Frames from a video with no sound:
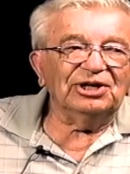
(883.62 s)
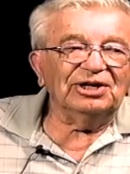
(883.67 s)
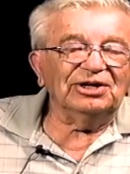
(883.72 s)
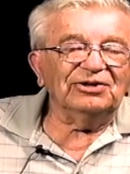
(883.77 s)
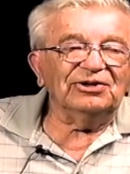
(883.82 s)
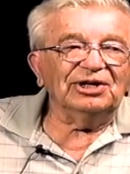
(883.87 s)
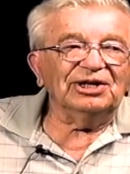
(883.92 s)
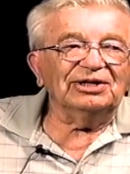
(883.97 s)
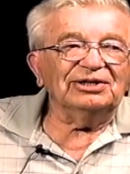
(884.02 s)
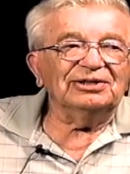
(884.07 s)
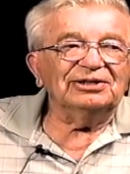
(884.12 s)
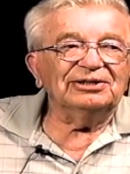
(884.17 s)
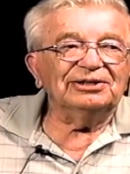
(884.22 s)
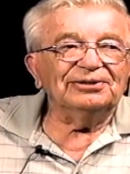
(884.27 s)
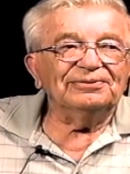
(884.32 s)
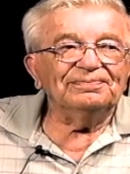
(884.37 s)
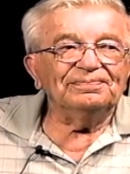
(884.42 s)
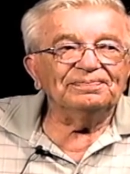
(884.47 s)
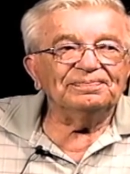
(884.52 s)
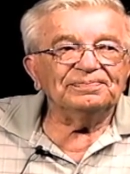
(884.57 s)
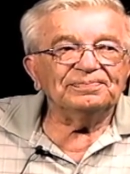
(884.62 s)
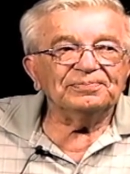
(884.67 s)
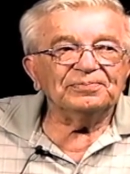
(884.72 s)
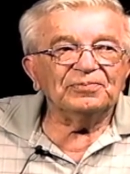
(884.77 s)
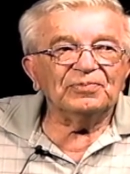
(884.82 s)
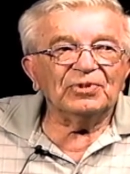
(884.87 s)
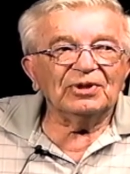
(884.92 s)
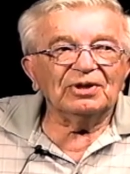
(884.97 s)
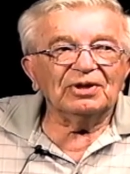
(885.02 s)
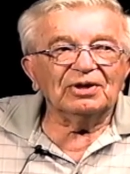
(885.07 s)
that
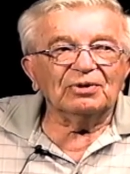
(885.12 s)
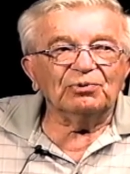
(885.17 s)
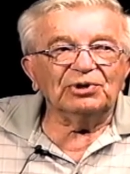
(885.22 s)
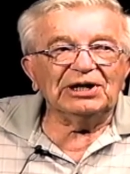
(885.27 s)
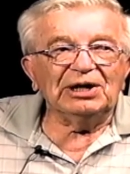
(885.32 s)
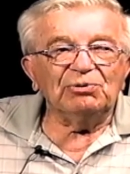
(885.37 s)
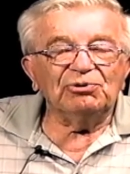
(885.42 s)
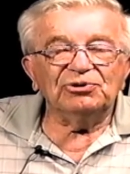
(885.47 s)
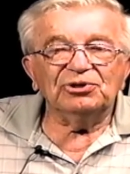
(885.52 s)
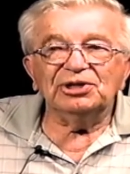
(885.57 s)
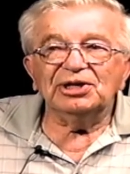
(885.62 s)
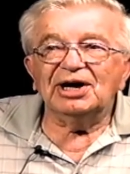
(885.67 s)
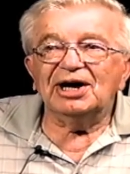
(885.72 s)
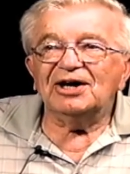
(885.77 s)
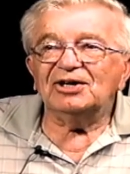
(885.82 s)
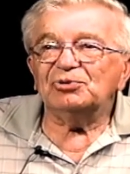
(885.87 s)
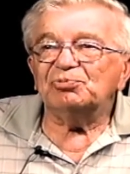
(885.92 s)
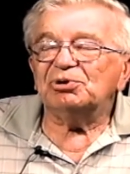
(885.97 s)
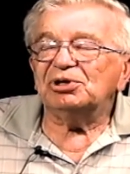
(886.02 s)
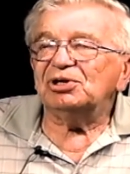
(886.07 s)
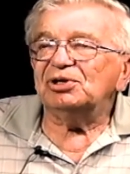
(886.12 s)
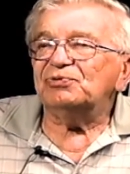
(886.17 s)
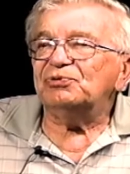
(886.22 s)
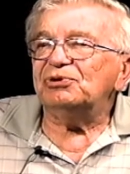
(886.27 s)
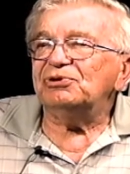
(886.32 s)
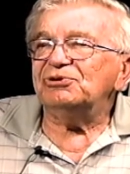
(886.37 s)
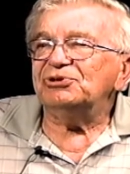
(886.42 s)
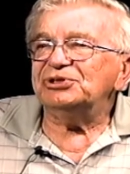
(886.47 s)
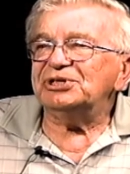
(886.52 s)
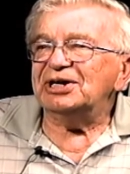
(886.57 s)
when I was in the hospital the
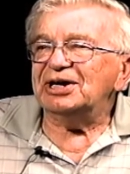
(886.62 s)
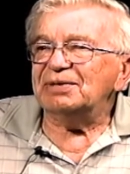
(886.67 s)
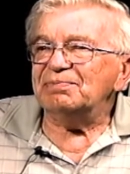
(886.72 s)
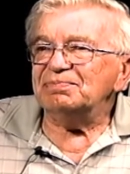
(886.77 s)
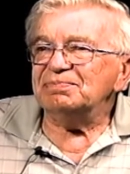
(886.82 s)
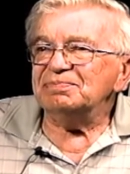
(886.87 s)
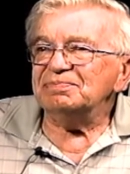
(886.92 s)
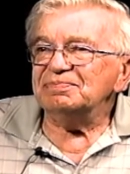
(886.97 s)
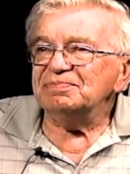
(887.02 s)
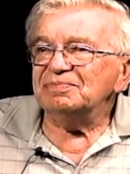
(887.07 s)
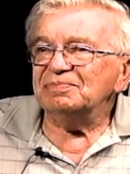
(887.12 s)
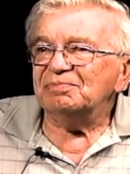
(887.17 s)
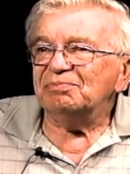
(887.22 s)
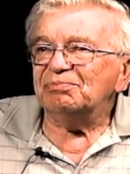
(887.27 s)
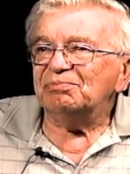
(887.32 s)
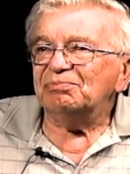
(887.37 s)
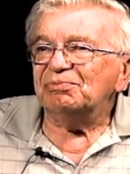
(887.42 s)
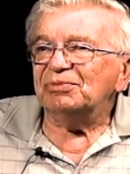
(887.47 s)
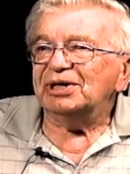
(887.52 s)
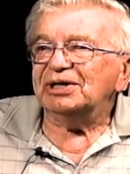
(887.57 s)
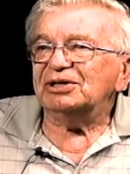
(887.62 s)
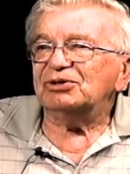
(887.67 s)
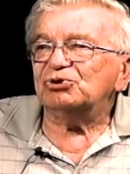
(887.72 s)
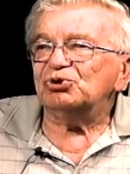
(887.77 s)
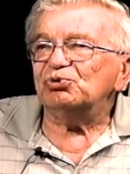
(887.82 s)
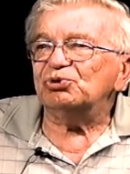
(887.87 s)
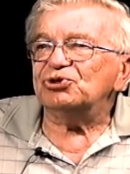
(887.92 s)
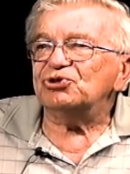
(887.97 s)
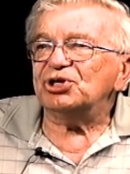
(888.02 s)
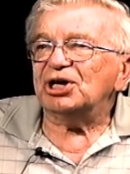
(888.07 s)
first time, mm-hmm. my crew
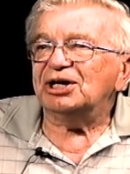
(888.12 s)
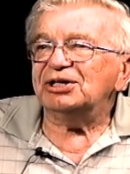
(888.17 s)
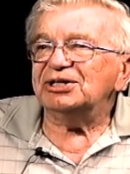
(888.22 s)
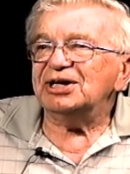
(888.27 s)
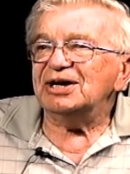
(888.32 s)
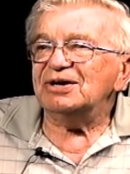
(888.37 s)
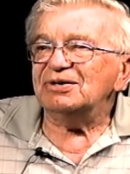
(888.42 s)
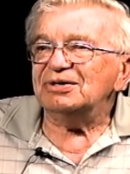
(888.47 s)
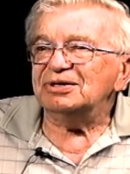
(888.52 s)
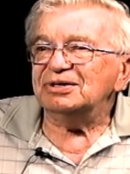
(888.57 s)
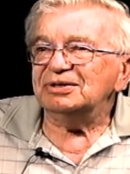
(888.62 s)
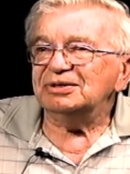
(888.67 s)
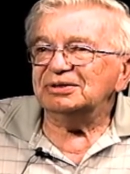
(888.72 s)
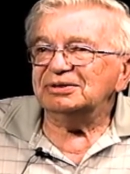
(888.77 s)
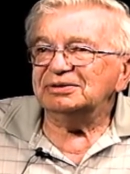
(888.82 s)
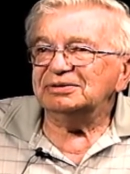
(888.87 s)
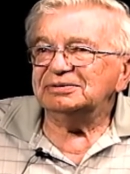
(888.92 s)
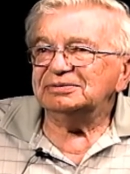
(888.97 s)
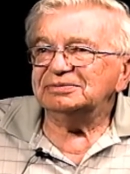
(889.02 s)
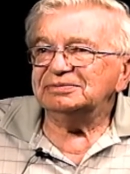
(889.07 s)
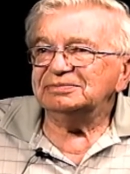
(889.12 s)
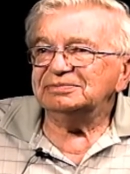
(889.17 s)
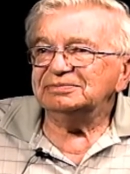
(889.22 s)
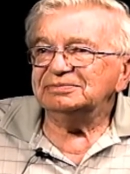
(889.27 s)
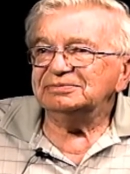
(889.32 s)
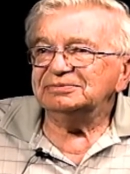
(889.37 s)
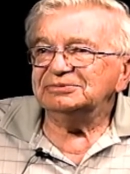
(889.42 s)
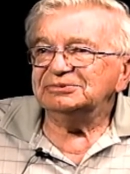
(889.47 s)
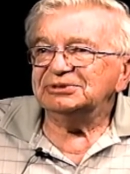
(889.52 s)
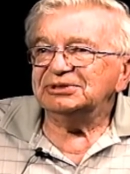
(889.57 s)
was shot down. Mm-hmm.
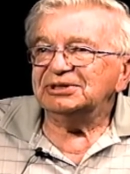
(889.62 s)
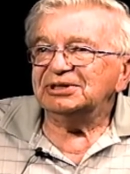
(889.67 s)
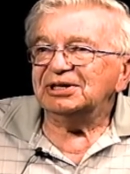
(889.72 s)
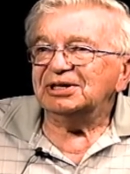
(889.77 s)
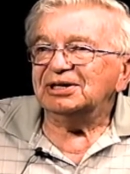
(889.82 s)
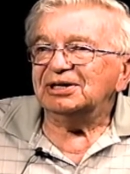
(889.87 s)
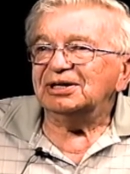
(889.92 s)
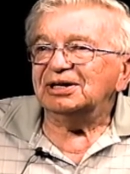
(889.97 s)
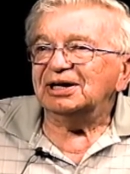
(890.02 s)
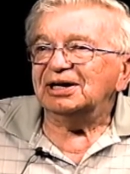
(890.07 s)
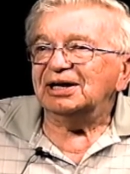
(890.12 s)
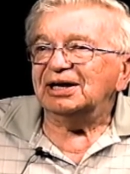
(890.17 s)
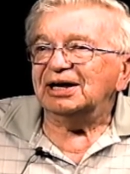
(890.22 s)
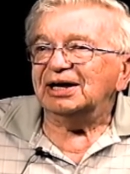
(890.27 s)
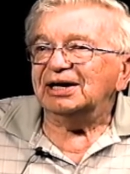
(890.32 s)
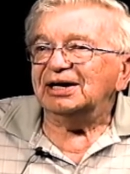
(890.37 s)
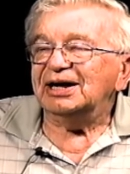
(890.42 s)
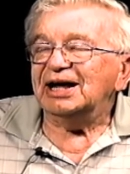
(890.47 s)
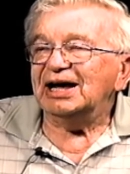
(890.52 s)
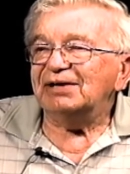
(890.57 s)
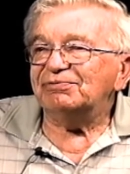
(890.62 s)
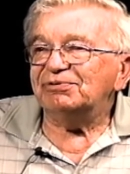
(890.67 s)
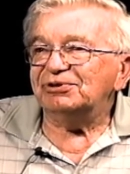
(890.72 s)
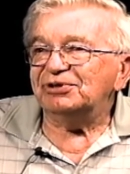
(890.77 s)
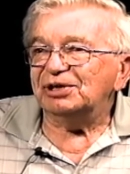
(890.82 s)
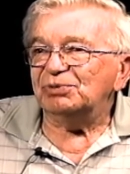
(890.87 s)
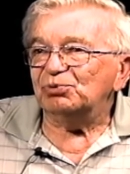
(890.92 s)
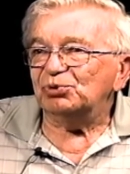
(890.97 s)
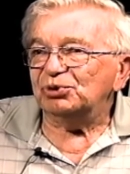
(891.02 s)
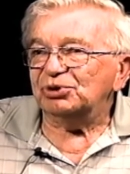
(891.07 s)
And half of
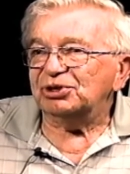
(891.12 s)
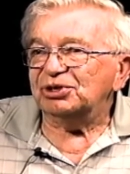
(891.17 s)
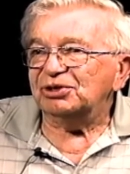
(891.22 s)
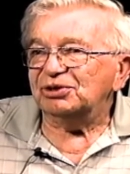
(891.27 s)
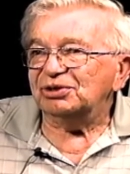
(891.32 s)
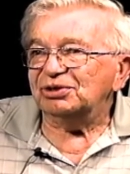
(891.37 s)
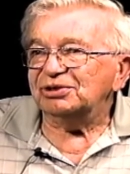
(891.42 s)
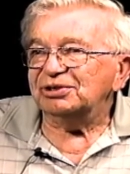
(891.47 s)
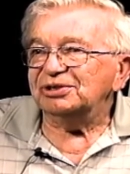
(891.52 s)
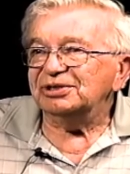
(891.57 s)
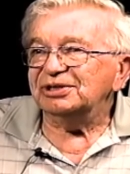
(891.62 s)
them were killed, and